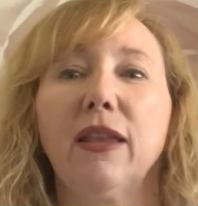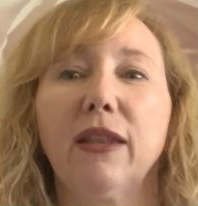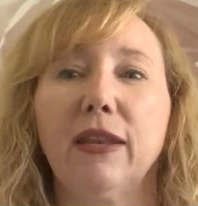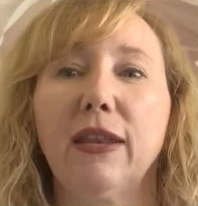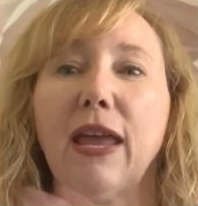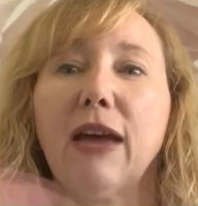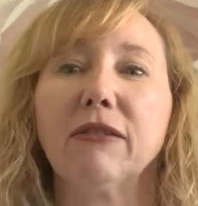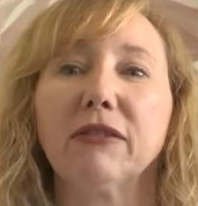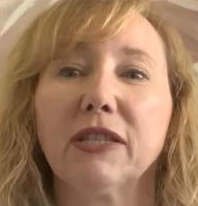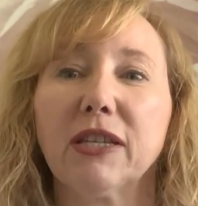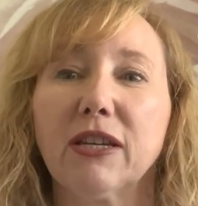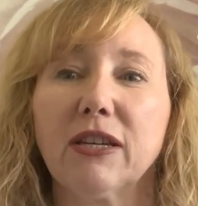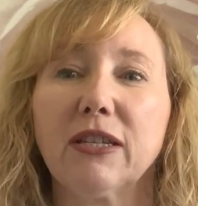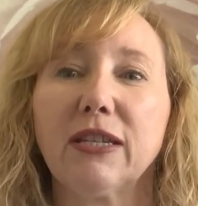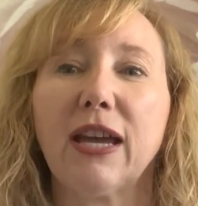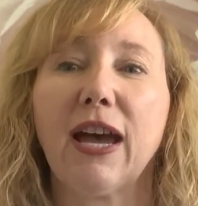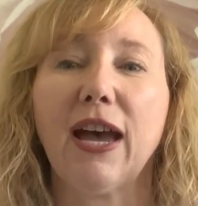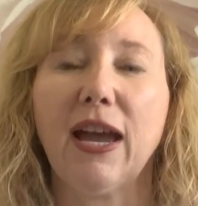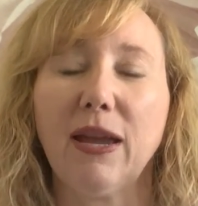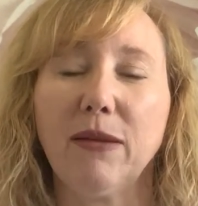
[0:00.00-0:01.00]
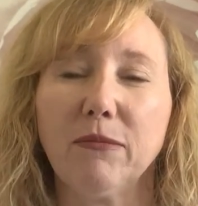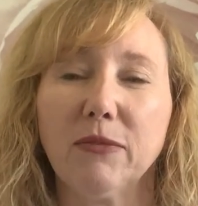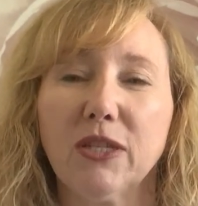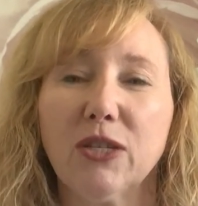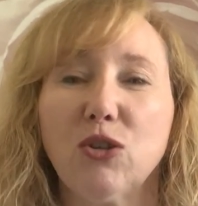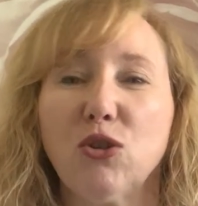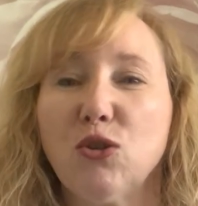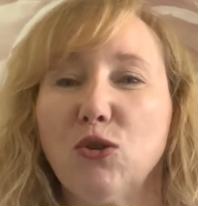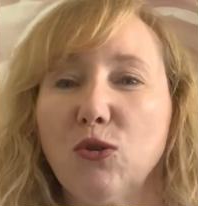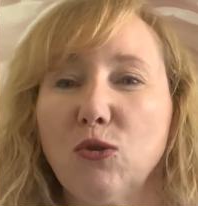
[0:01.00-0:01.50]
now's a good time
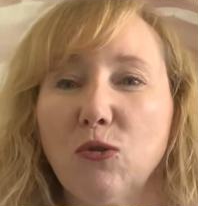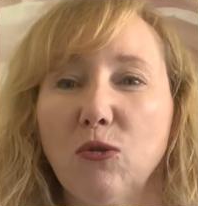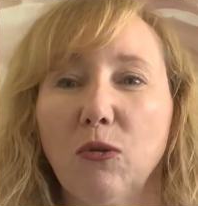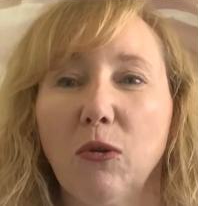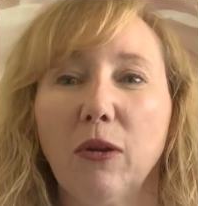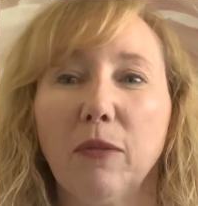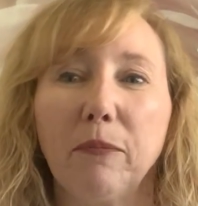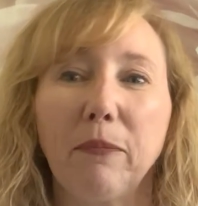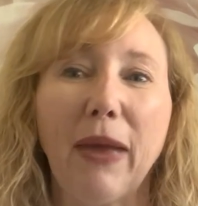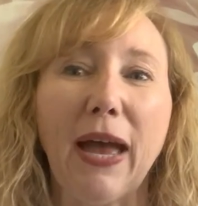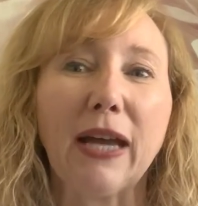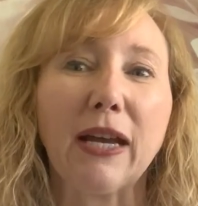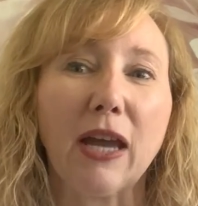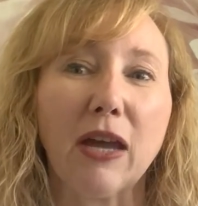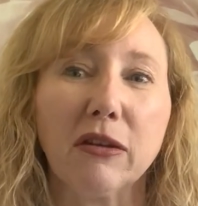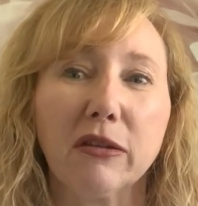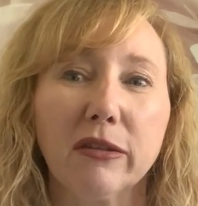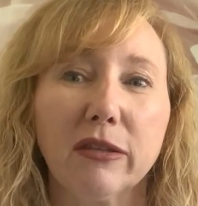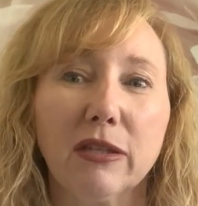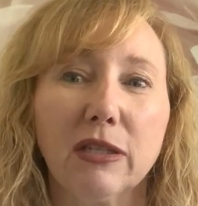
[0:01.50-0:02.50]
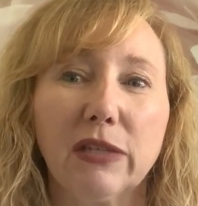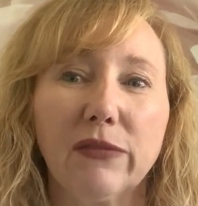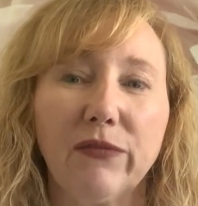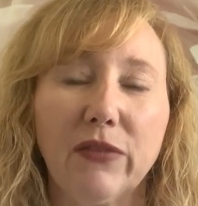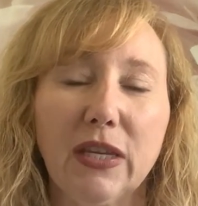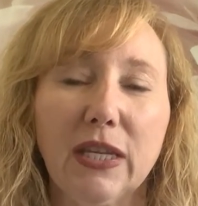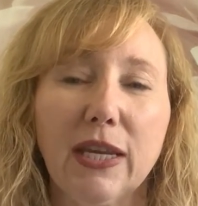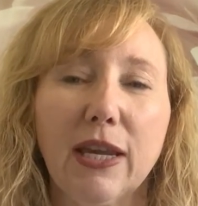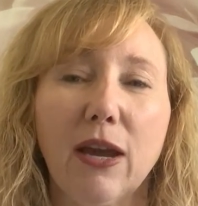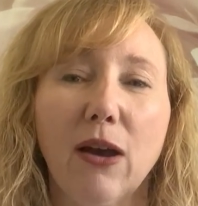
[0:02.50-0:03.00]
to back out of this
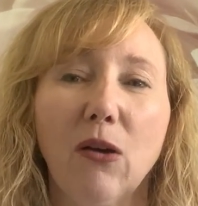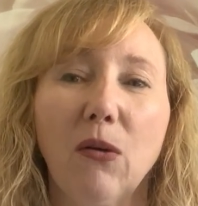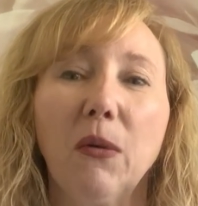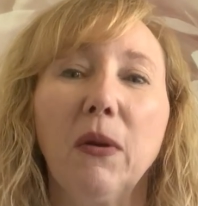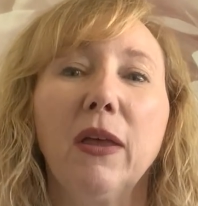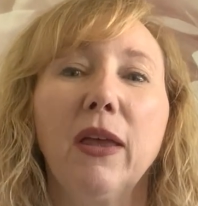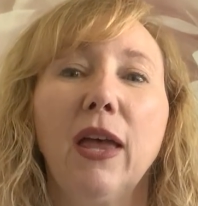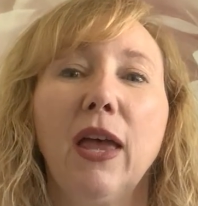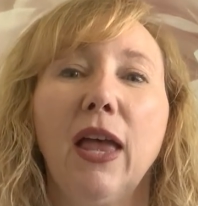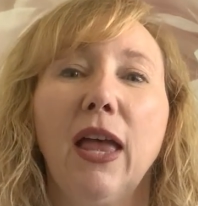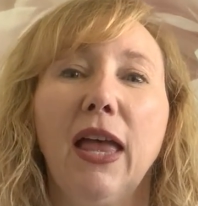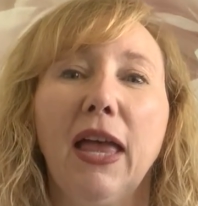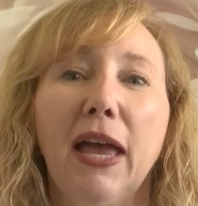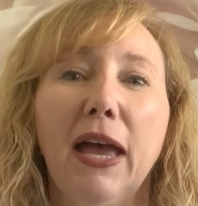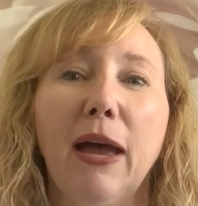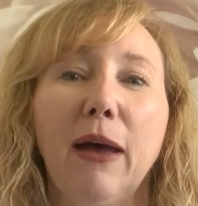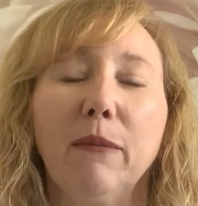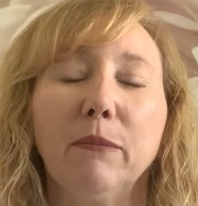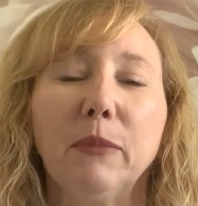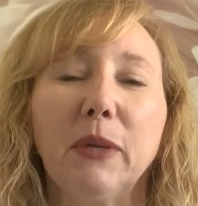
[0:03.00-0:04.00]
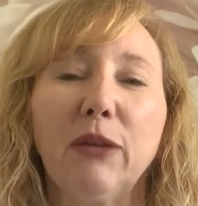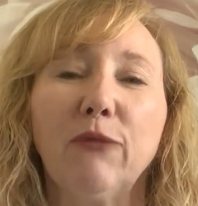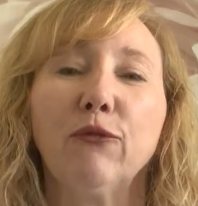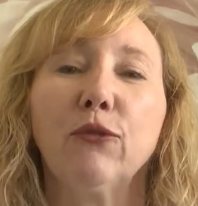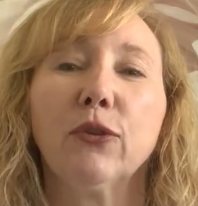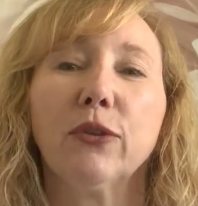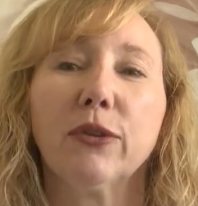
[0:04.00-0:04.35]
video. But for